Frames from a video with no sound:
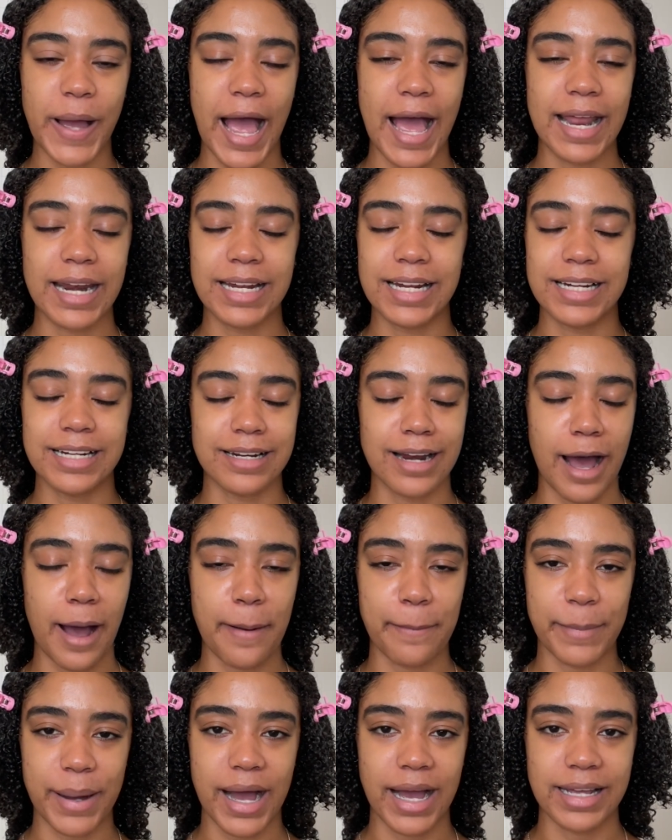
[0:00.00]
I did
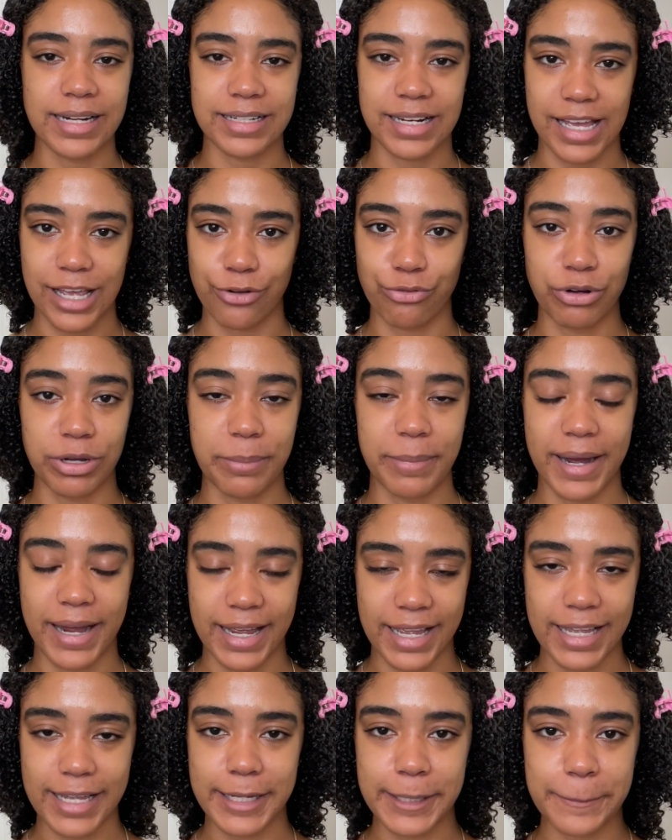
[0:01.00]
not mind like
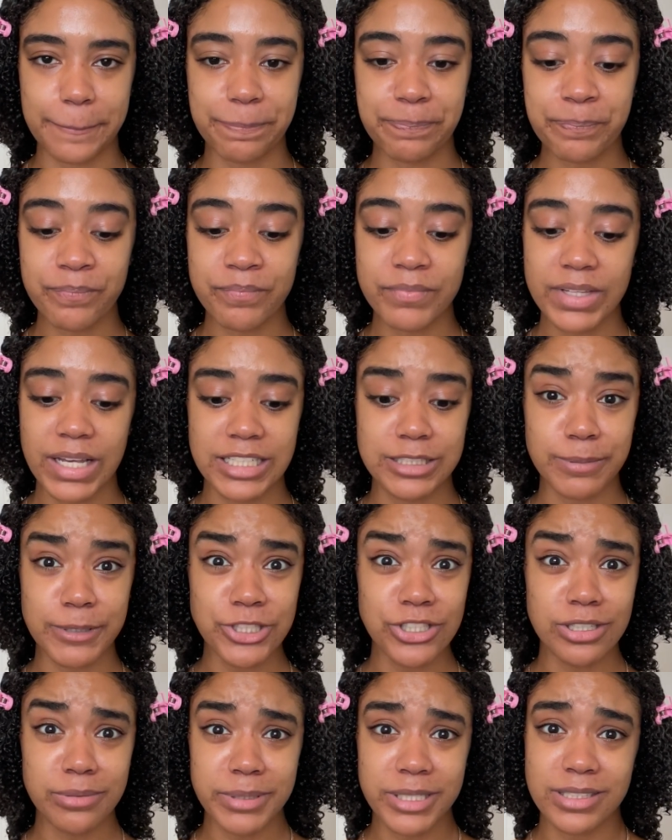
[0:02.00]
rebuying it,
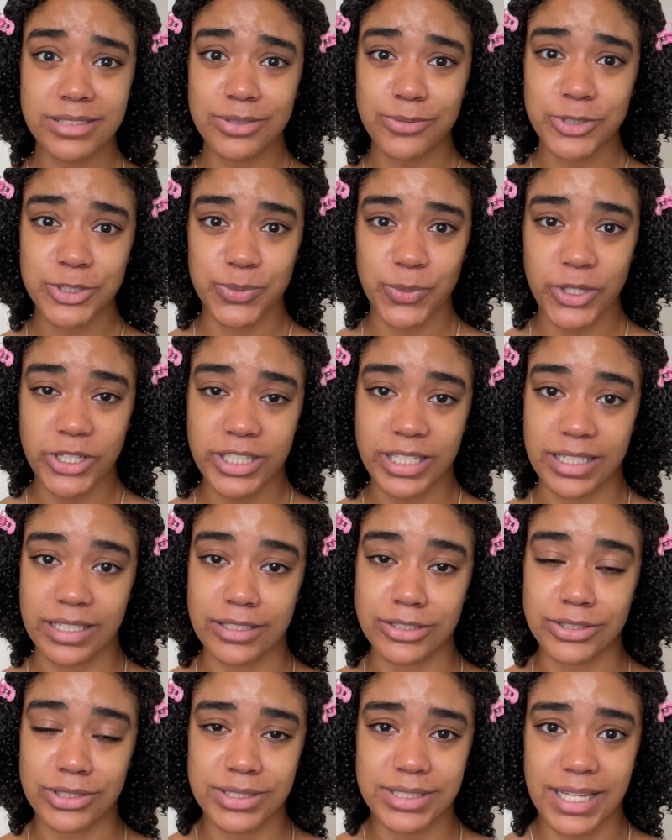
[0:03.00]
especially because it was working.
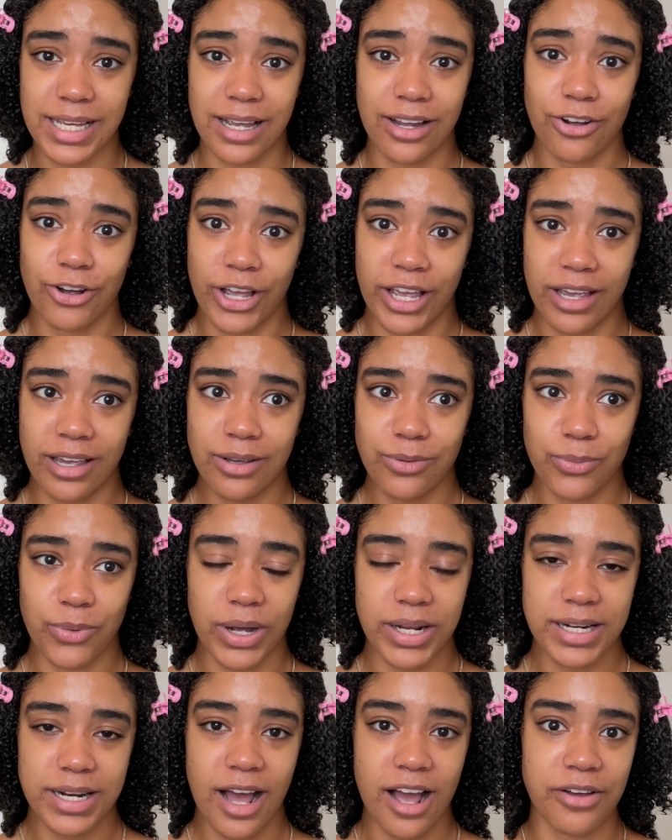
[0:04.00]
So it's like, okay, why
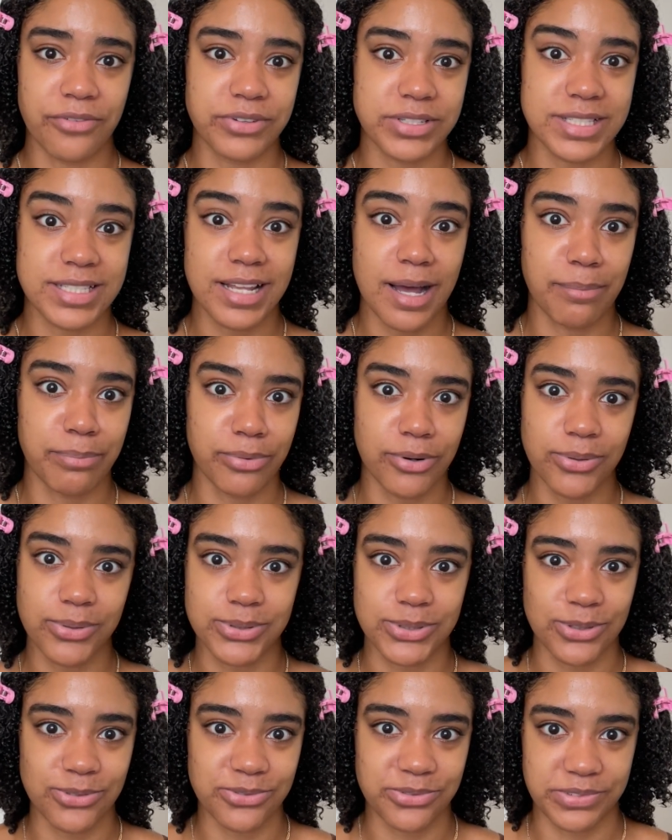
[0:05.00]
not? If it's not broke,
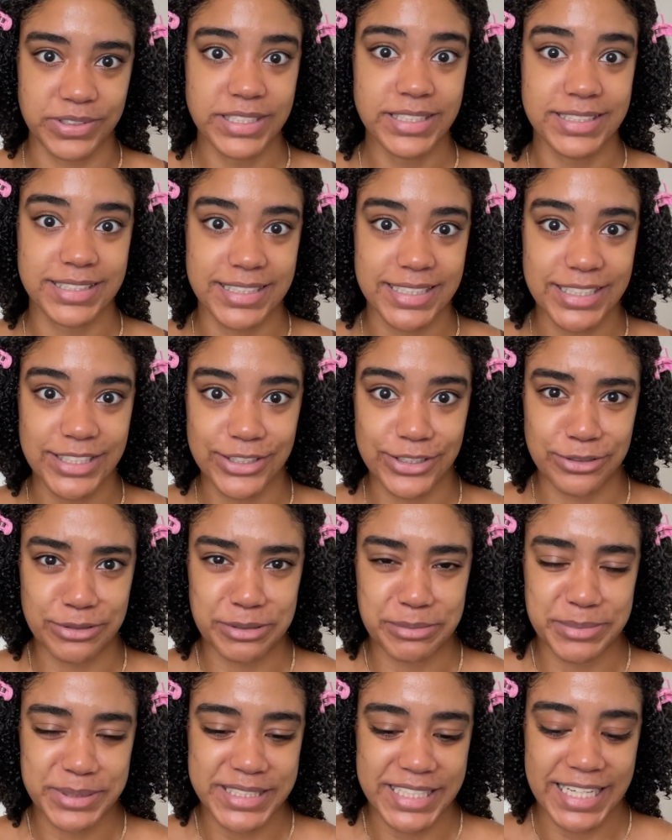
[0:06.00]
don't fix it, you know what
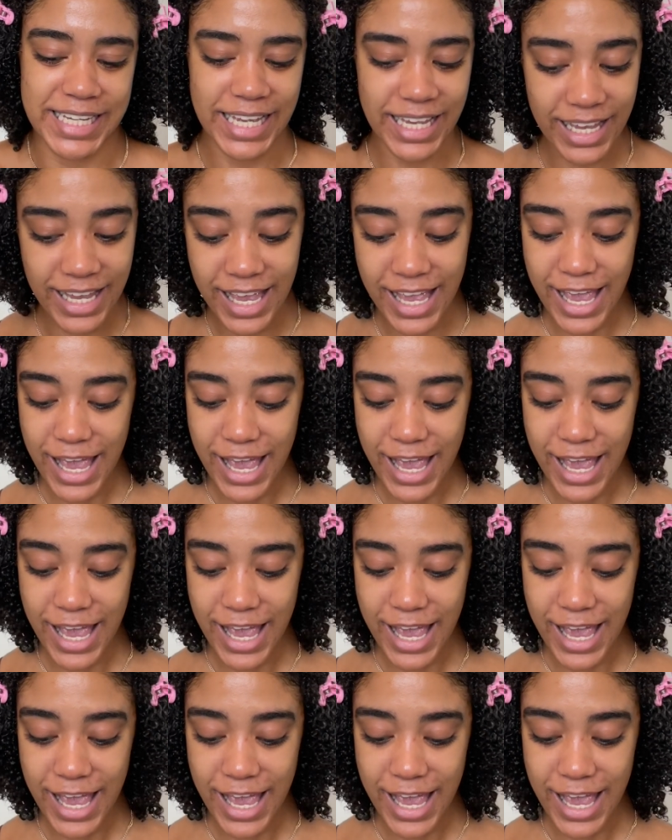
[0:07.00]
I'm saying?